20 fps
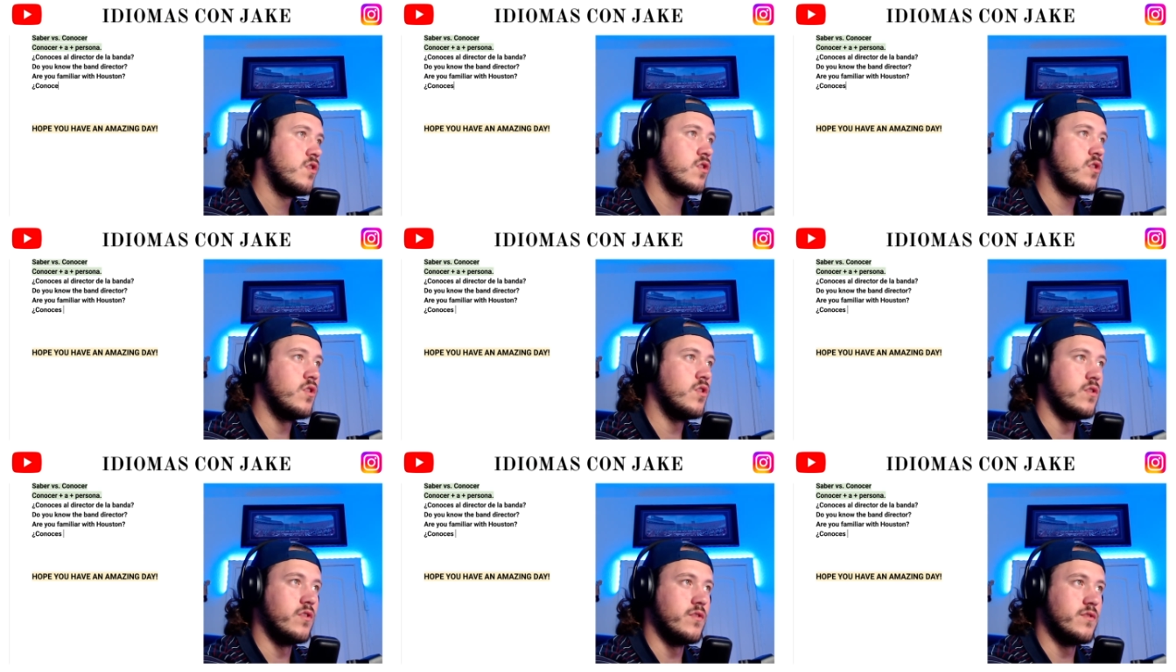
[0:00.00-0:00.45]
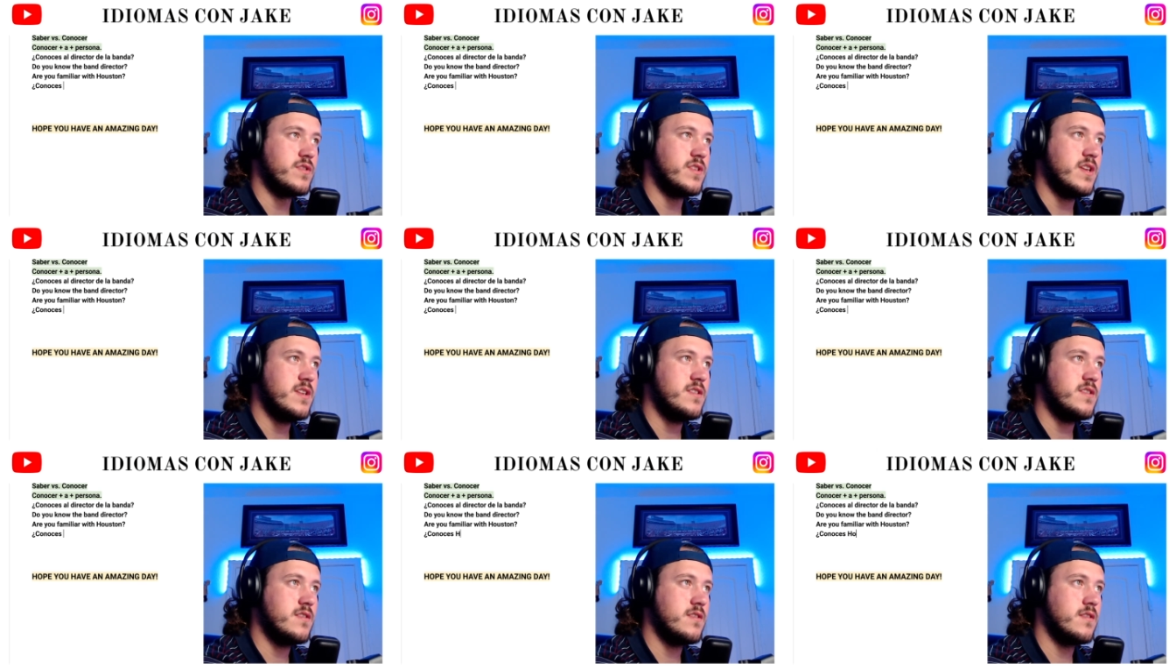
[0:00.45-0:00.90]

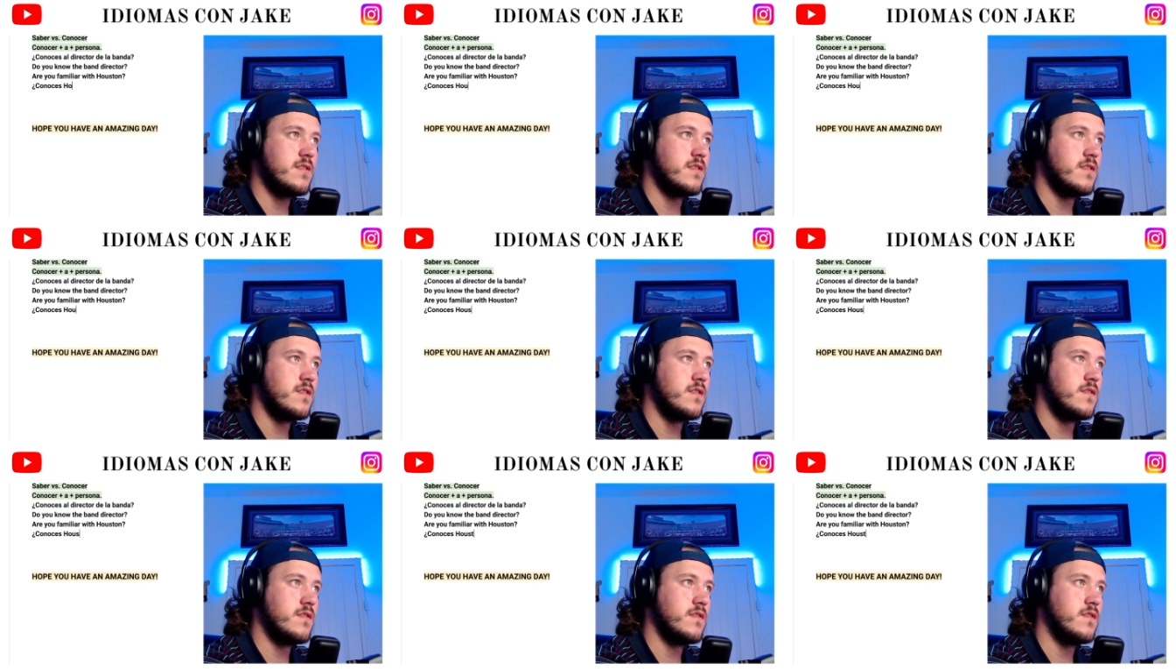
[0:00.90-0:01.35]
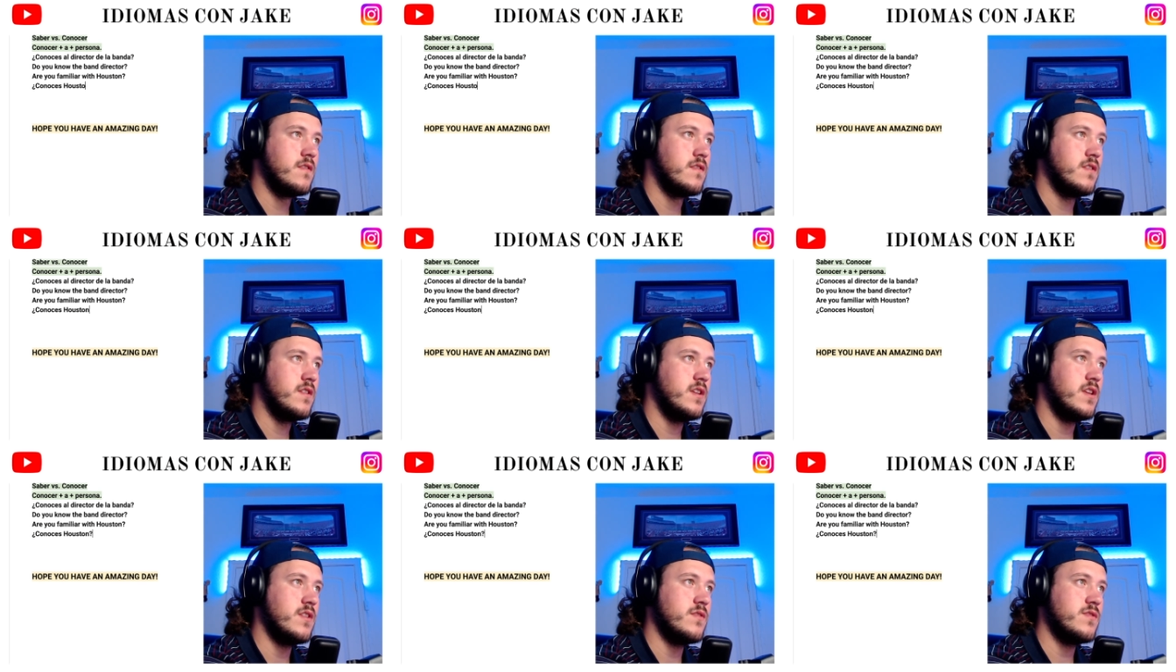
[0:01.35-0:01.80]
¿Conoces
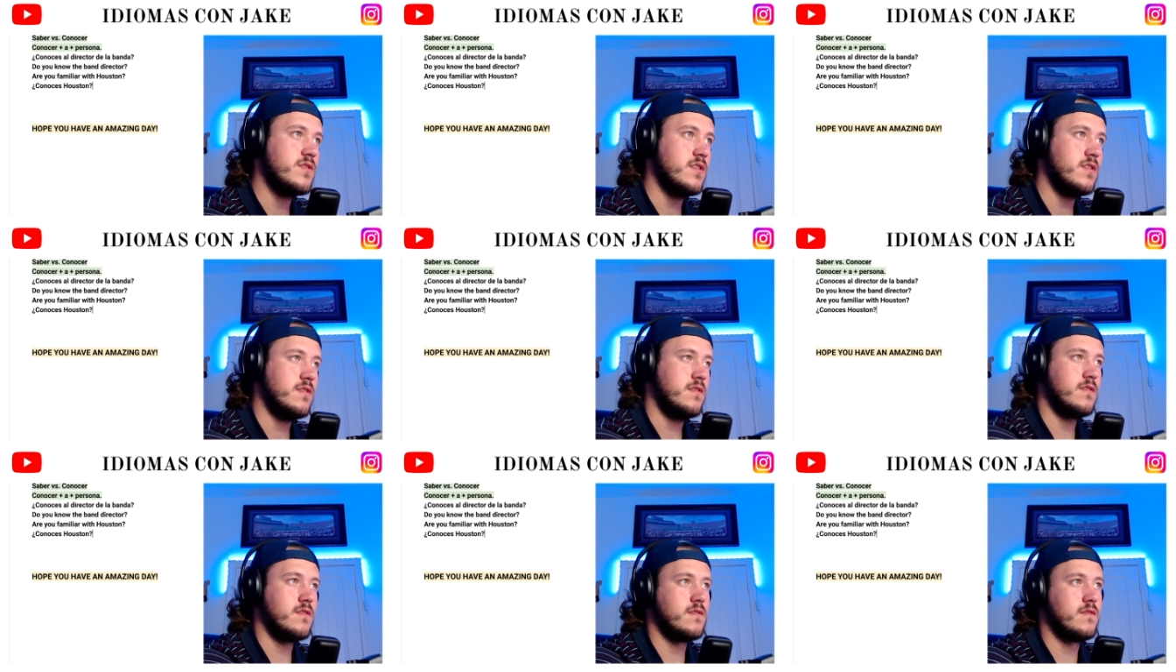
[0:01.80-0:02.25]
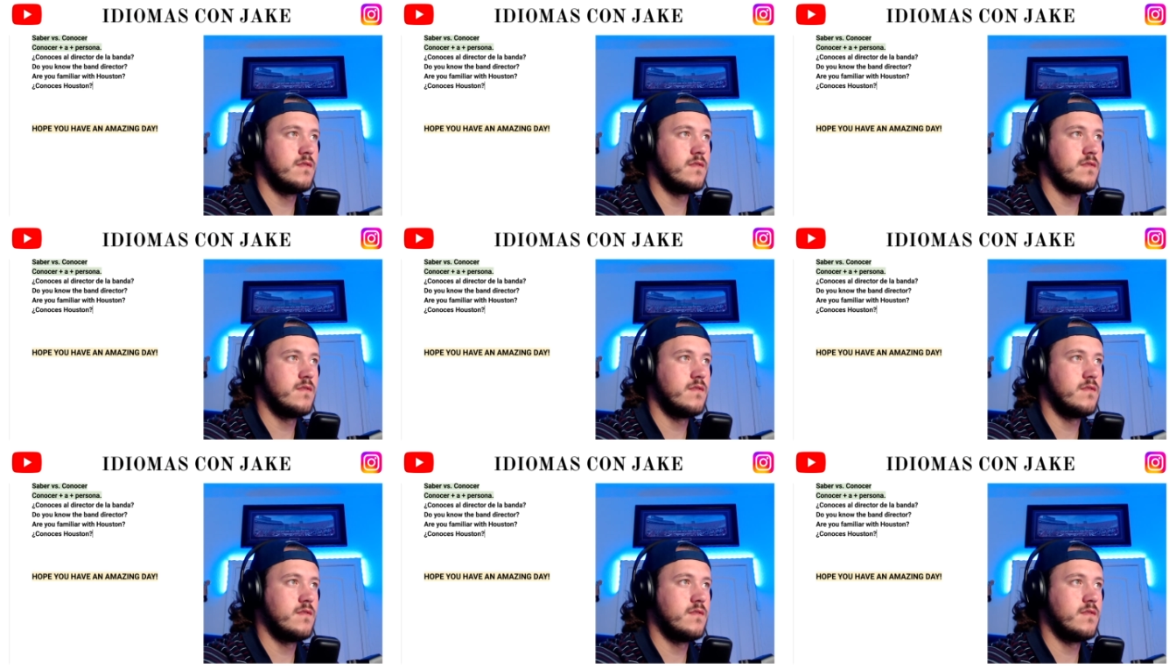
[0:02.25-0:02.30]
Houston?